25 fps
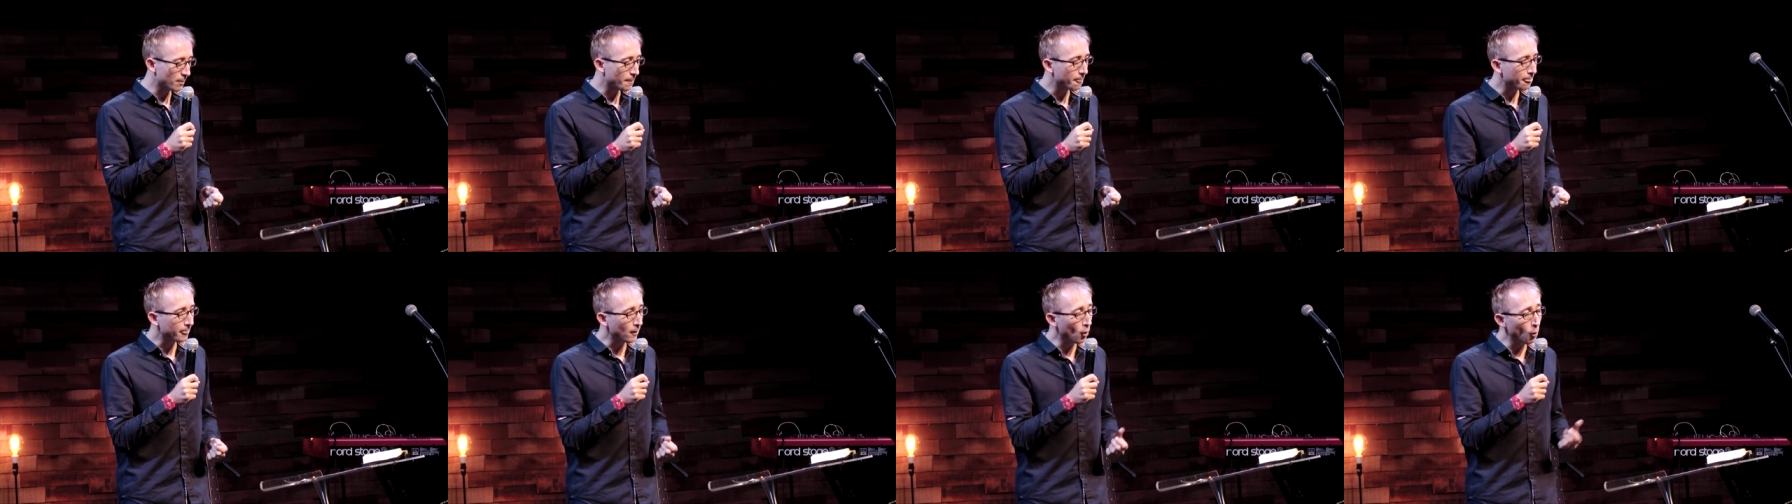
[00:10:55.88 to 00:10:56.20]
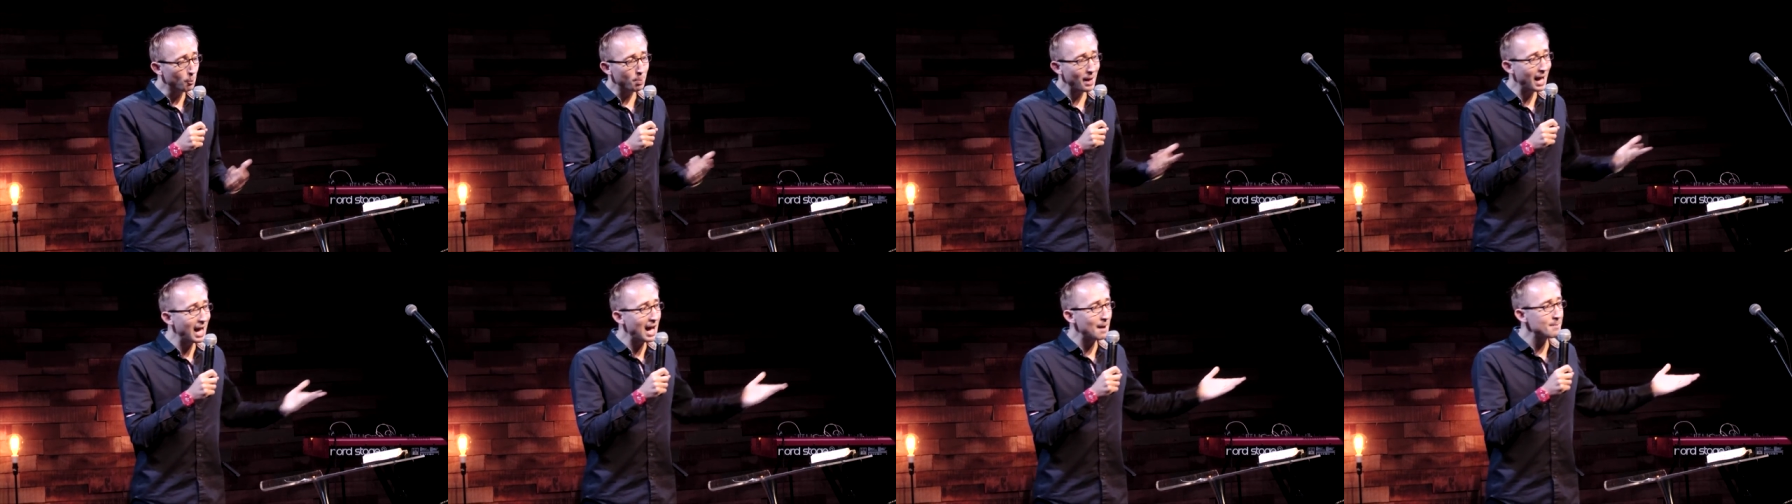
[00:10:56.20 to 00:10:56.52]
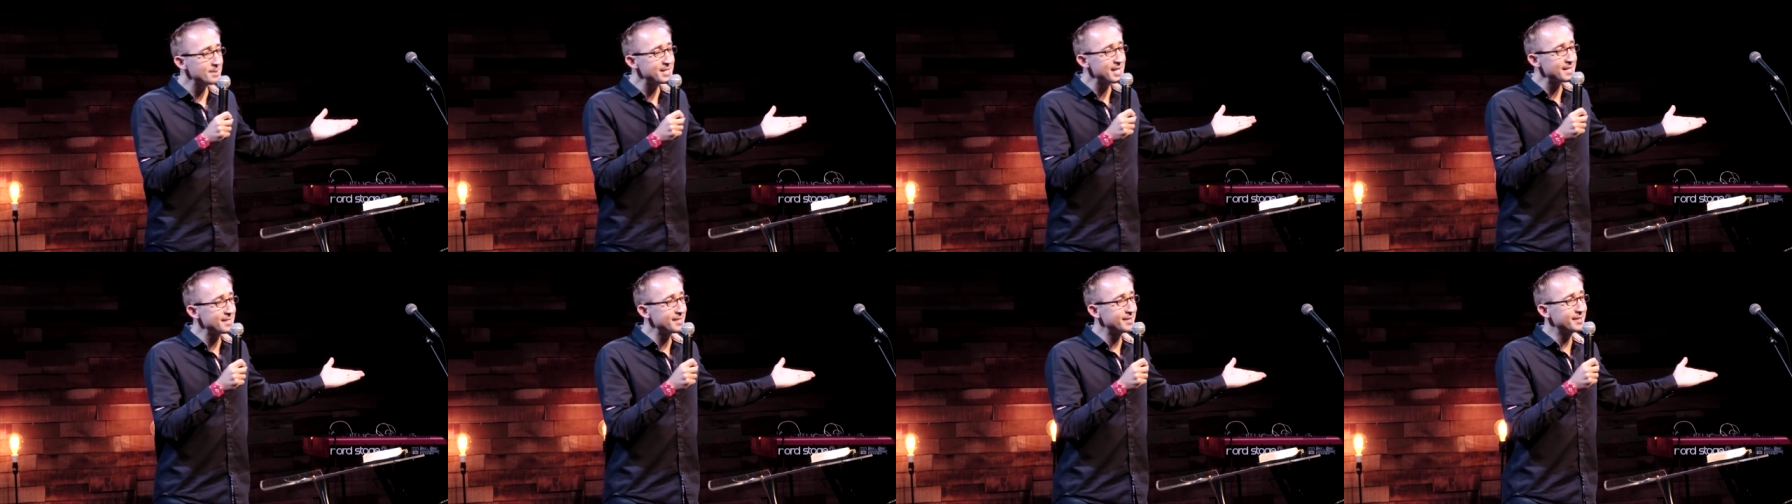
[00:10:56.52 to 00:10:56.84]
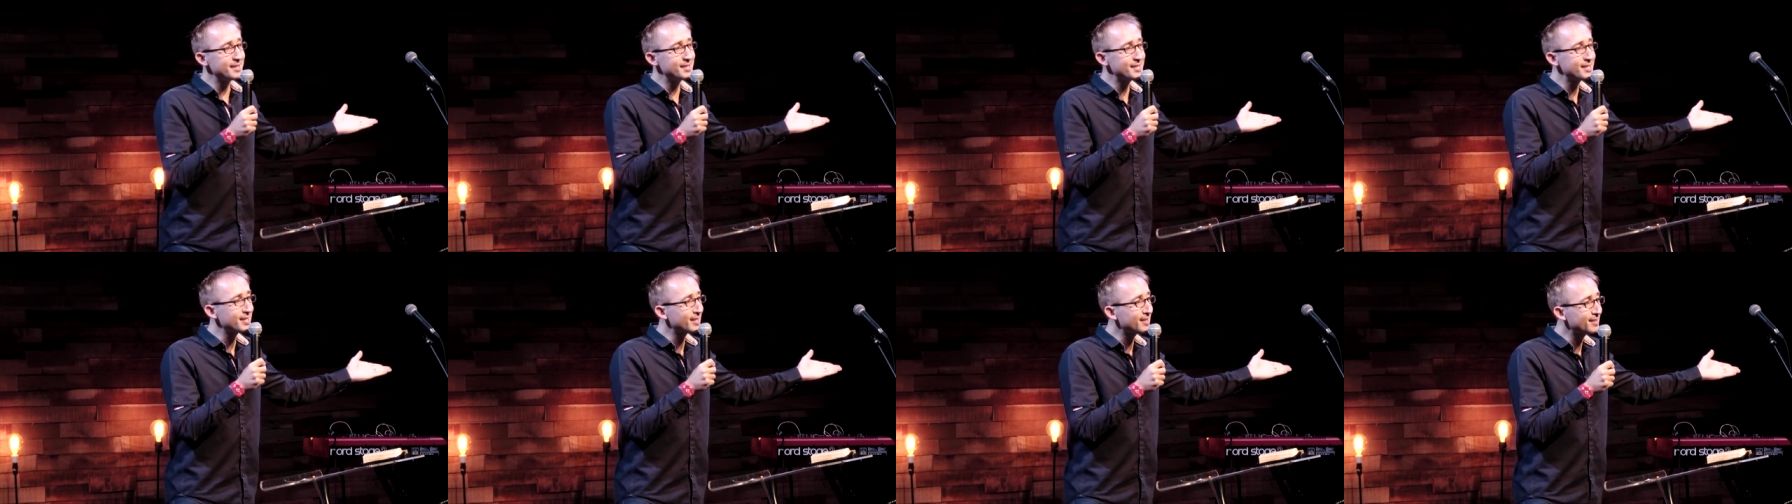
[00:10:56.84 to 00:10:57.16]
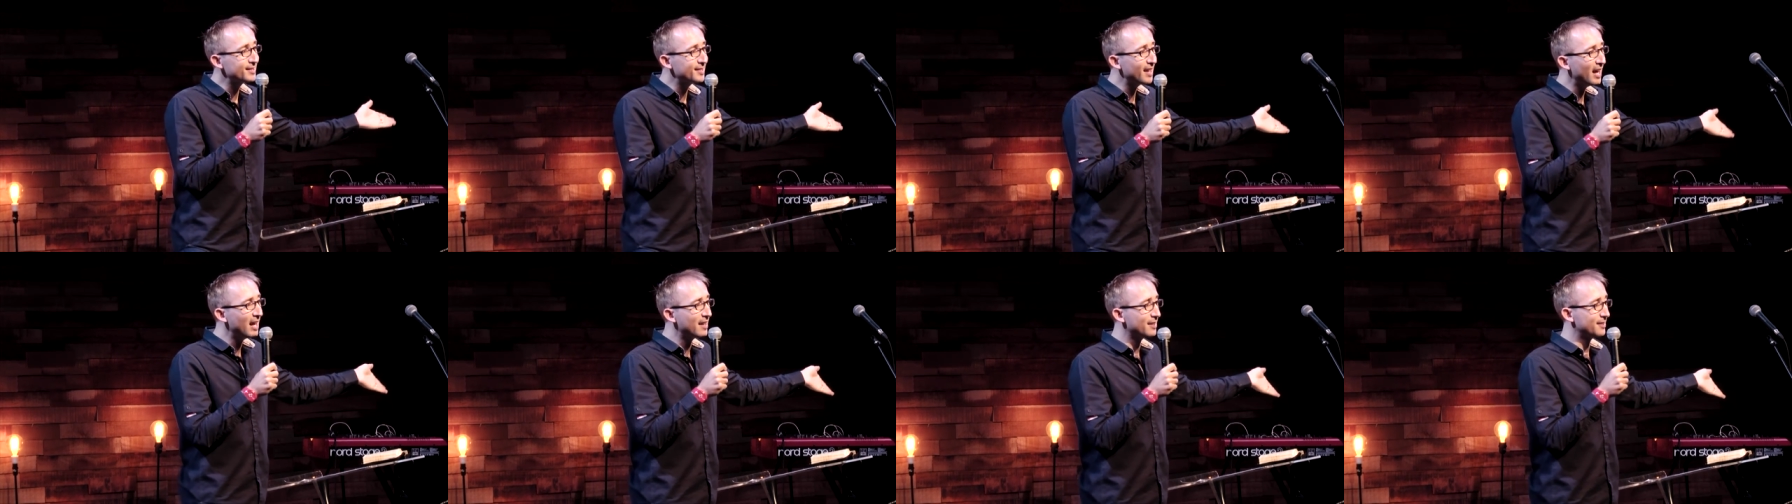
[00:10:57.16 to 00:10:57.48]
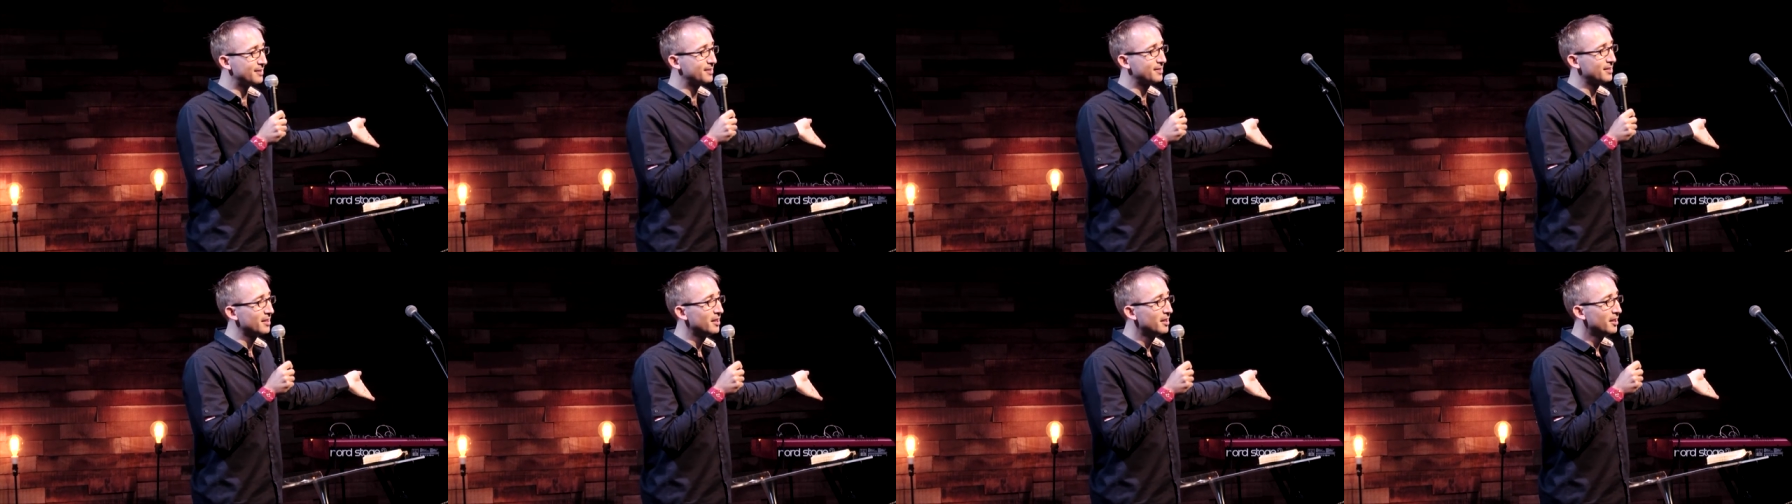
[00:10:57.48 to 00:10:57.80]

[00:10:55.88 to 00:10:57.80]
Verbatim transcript: Or perhaps it's the success